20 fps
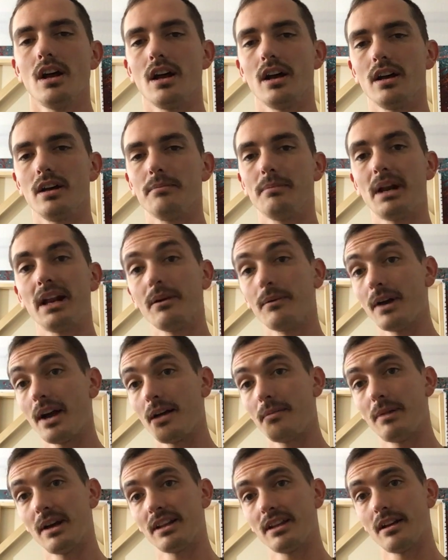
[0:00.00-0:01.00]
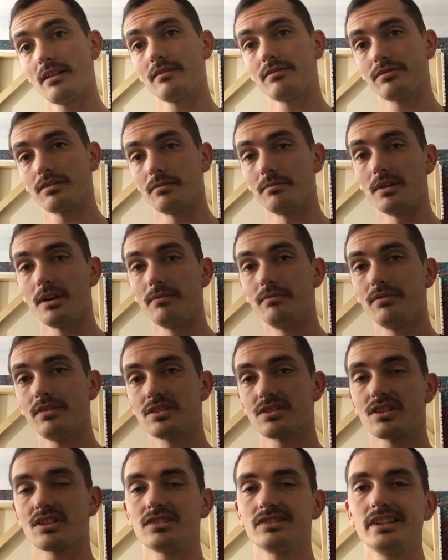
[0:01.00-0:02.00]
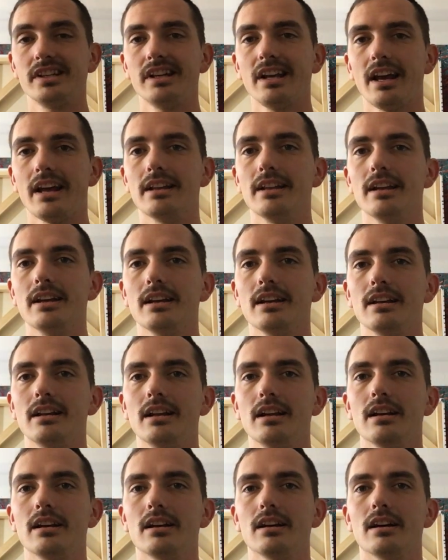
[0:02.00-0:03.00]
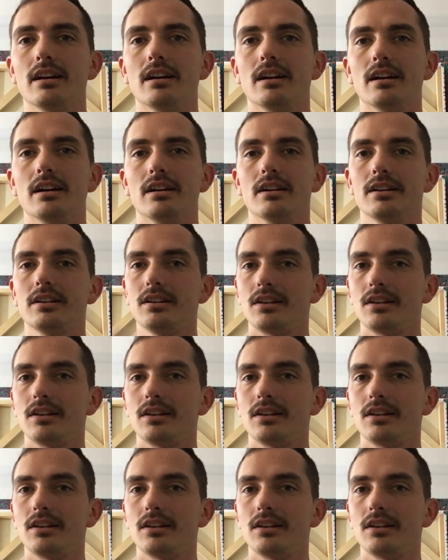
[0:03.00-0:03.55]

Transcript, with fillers: Uh, but anyway, I buy that from them physically, and then uh,